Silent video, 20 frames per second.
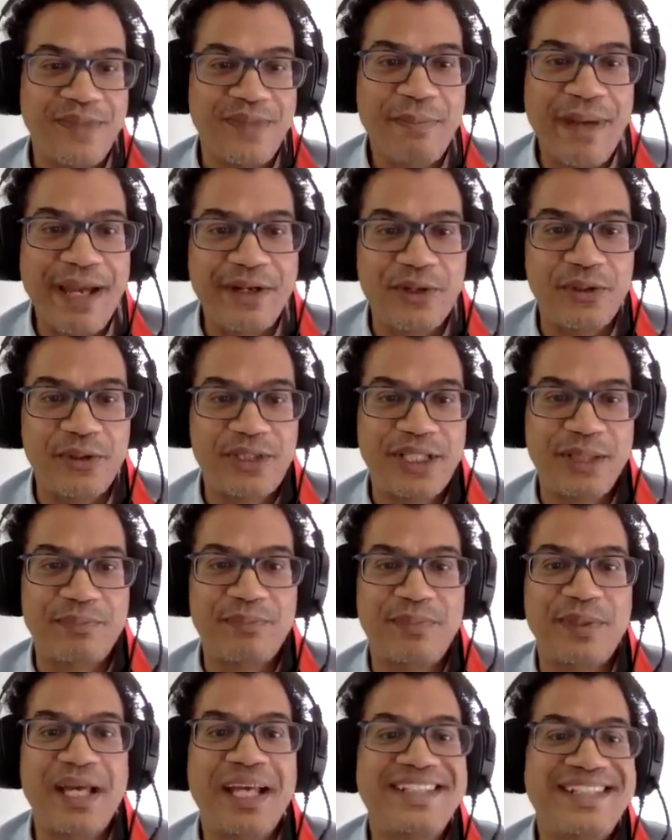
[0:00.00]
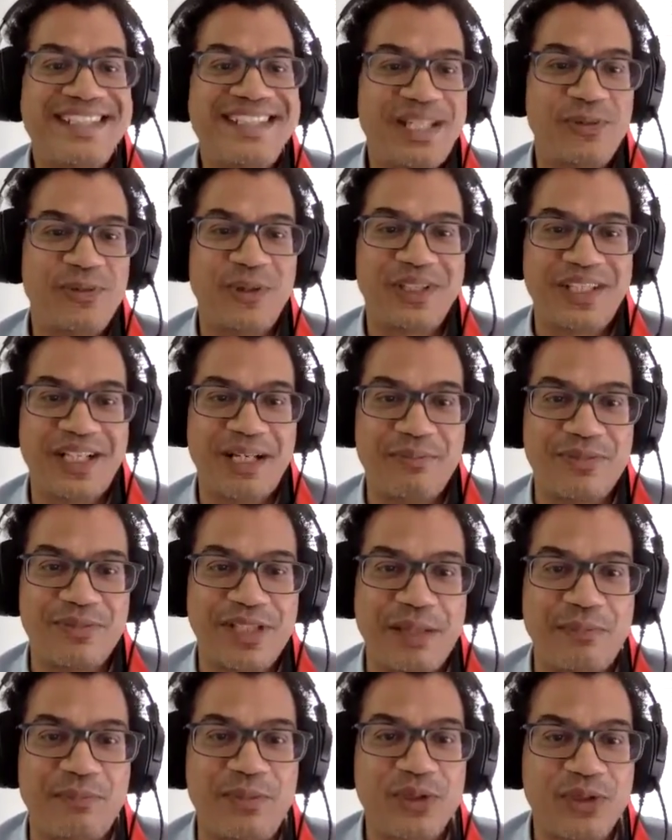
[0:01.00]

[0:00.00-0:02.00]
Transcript: microchip, and see what comes up.